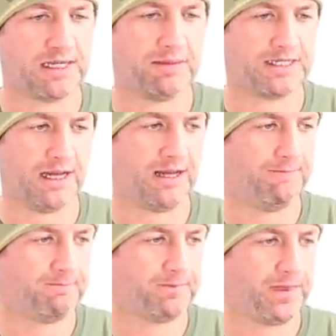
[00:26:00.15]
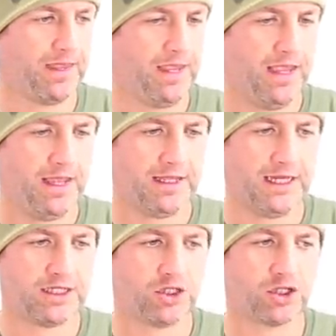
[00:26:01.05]
let me tell you.
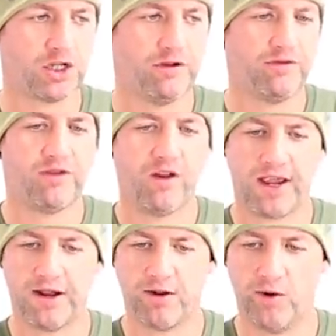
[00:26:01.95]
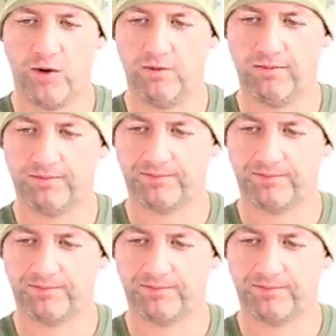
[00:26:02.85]
These are just going to fly out the door.